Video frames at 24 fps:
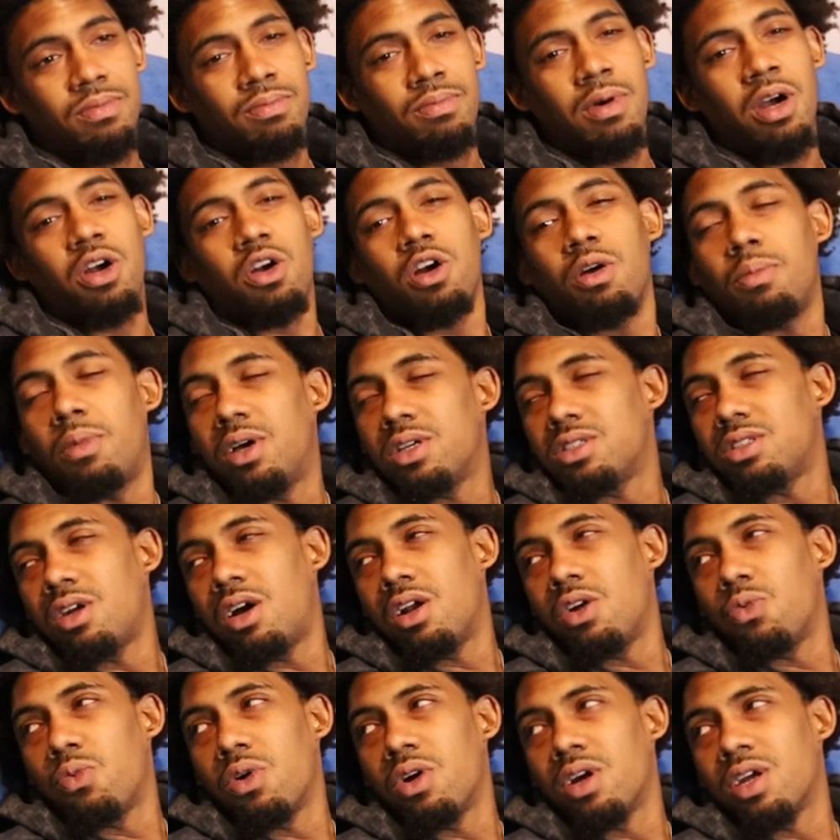my grandma
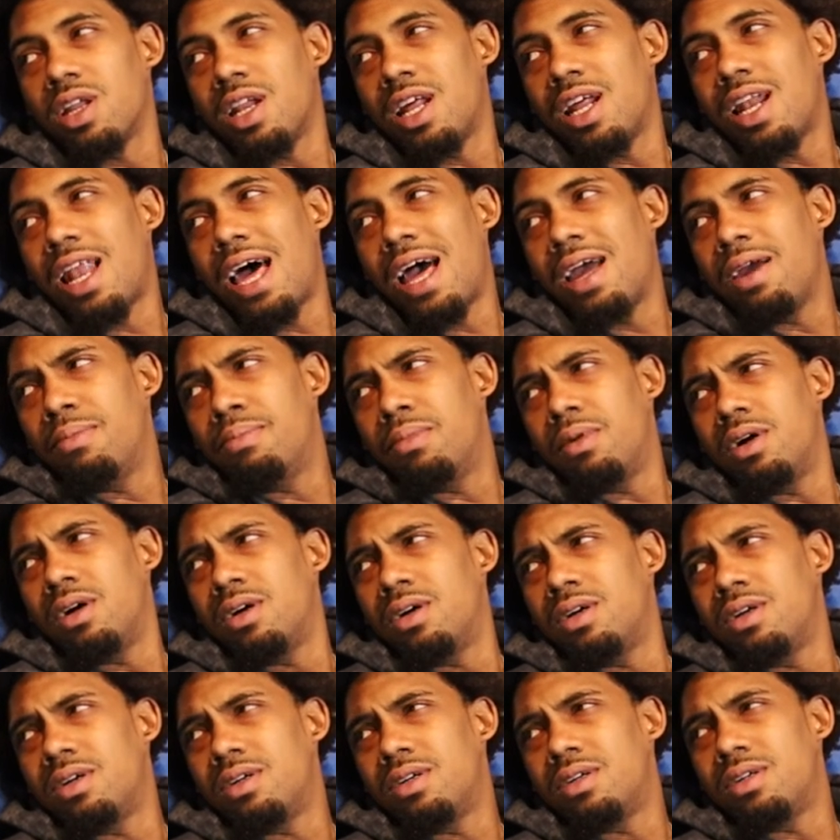started working at like
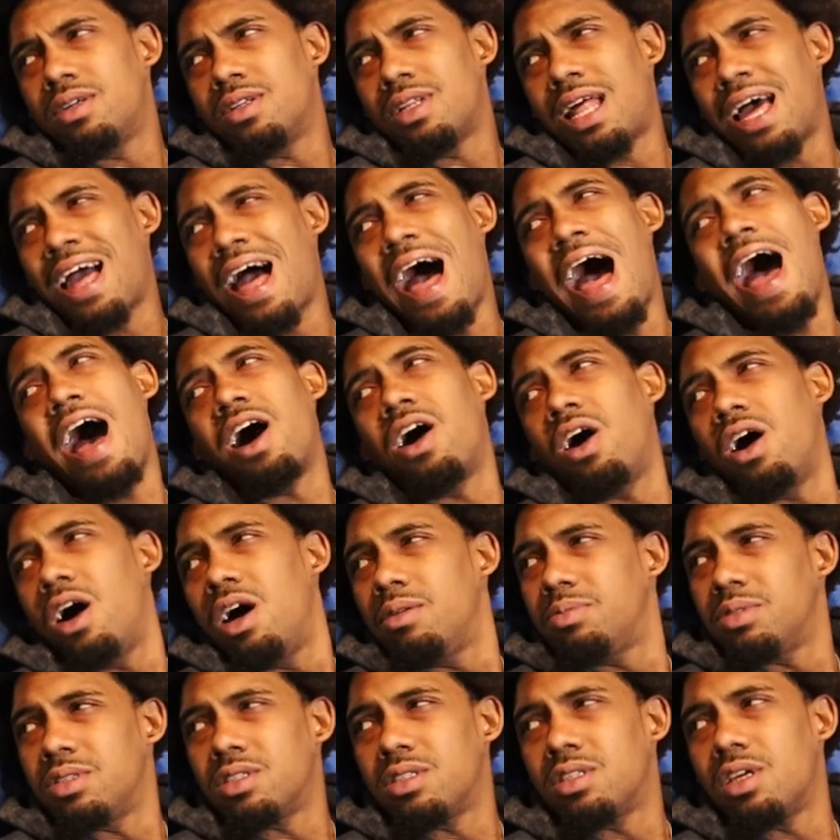uh like
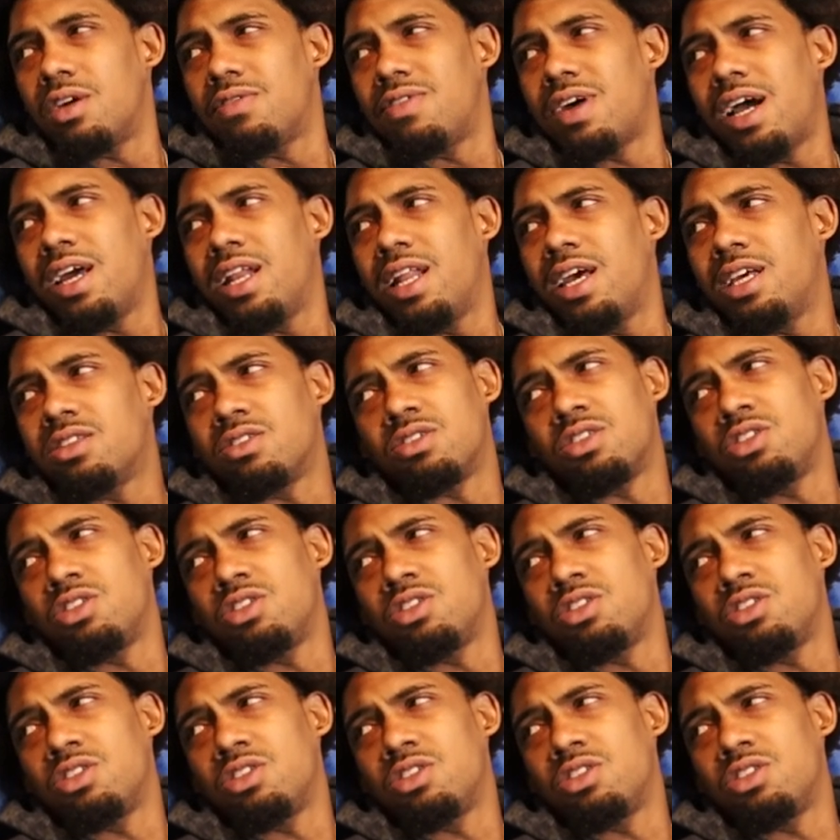IHOPs and stuff like that.